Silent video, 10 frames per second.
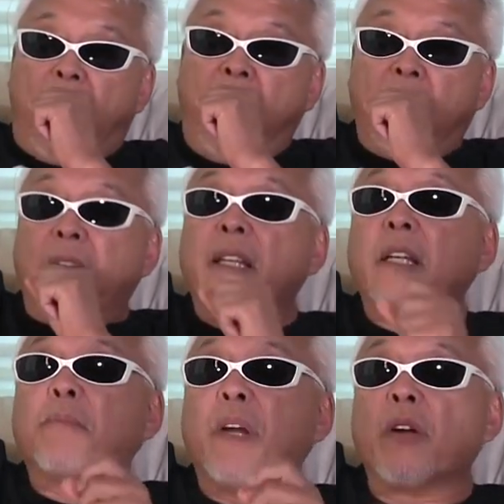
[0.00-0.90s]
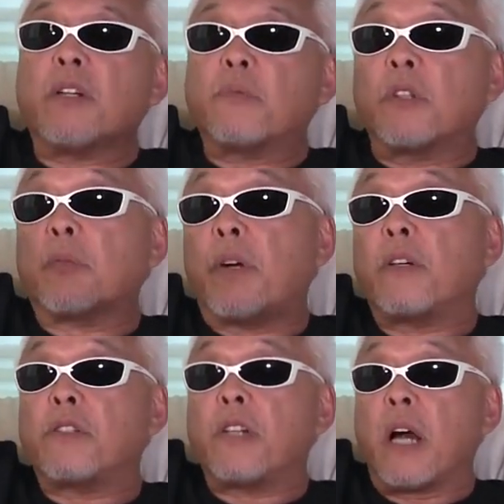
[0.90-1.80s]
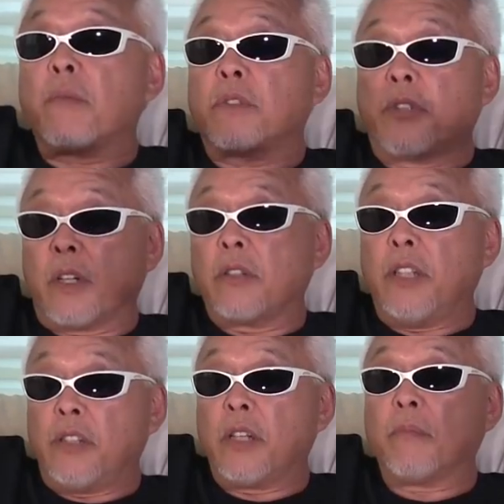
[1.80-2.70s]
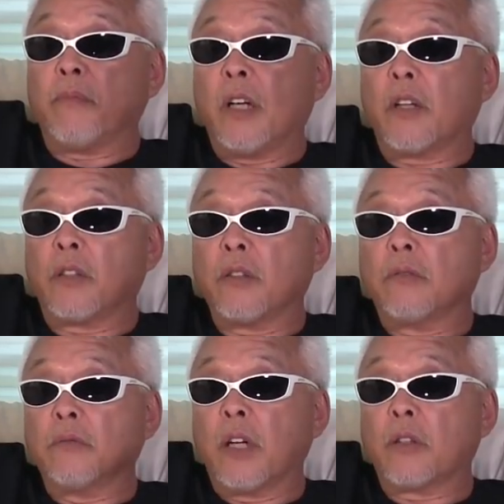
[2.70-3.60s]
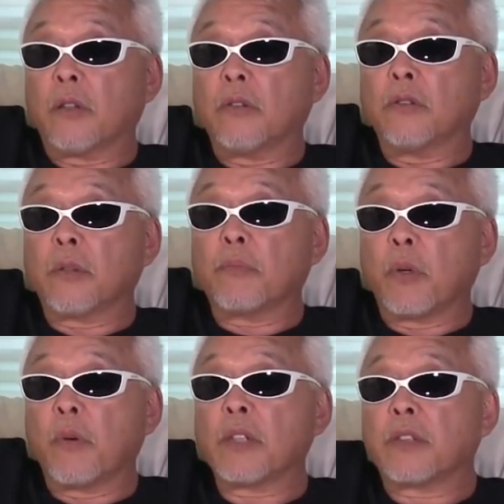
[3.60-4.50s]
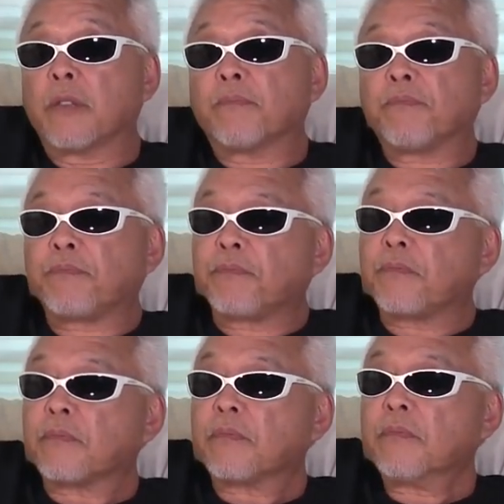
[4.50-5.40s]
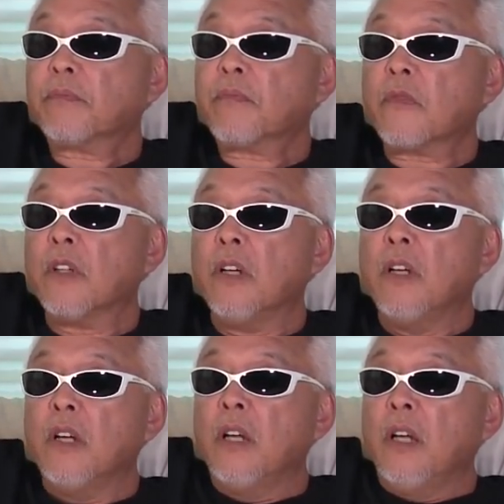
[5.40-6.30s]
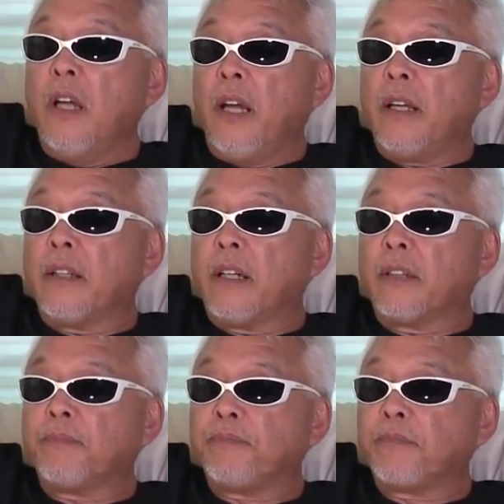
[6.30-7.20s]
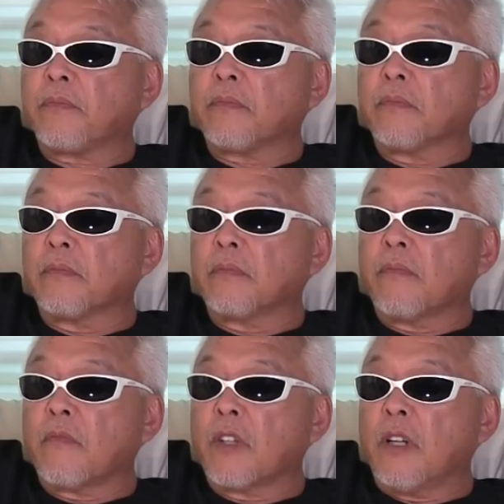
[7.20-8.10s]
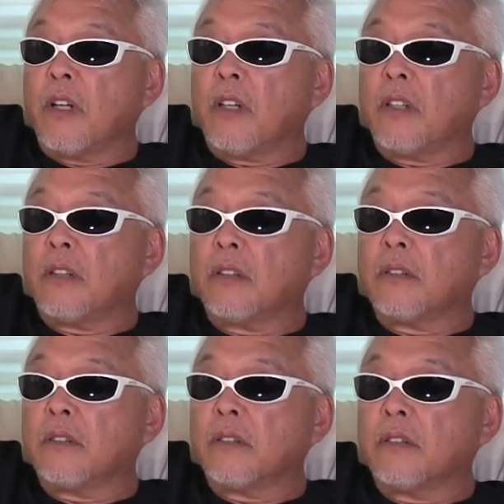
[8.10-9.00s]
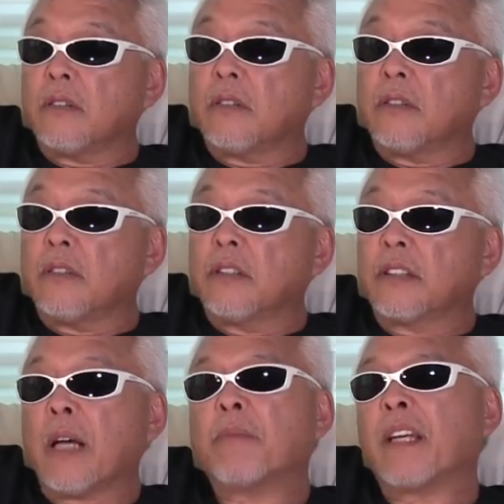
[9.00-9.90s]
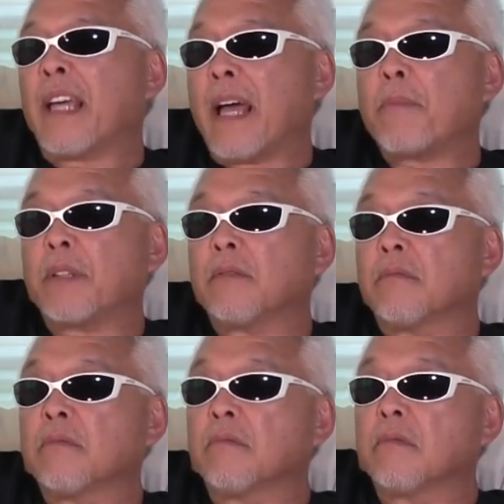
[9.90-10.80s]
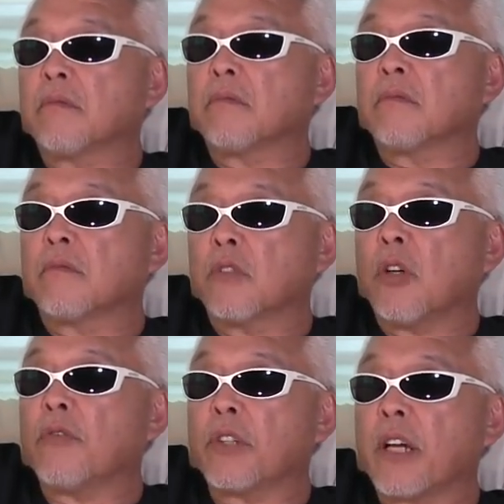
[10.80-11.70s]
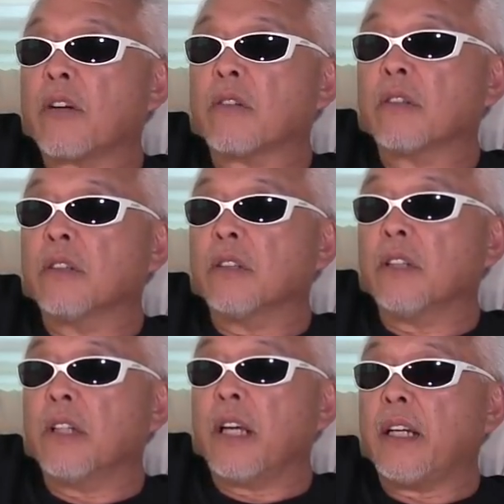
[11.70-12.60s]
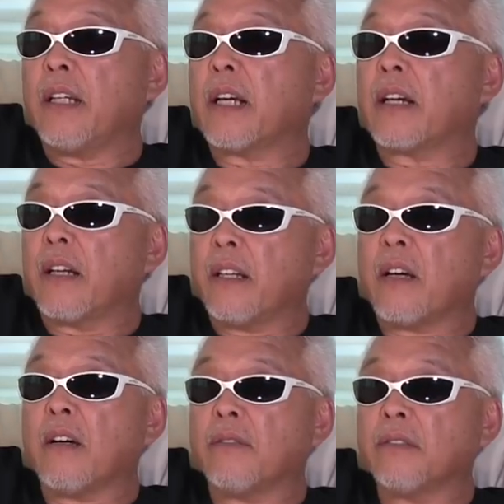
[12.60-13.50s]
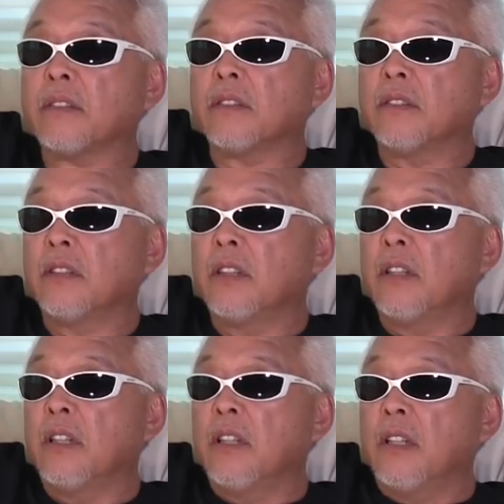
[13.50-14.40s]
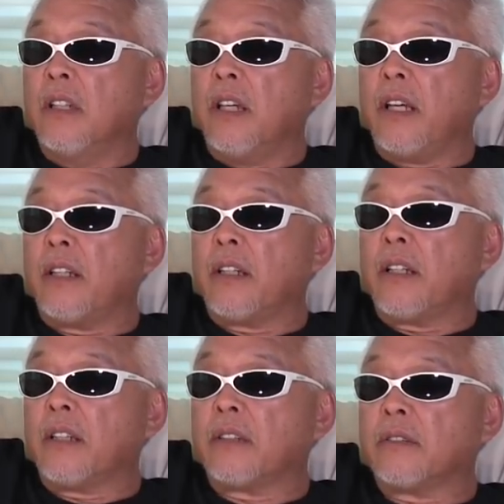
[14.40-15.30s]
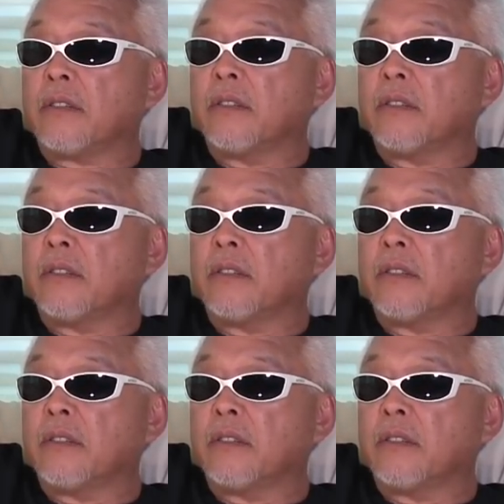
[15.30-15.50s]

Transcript: I think Perry's one of the Perry's job was trying to teach him how to how to do some pro wrestling. Yeah. And uh, uh, something happened over there, and he got laid off. And uh,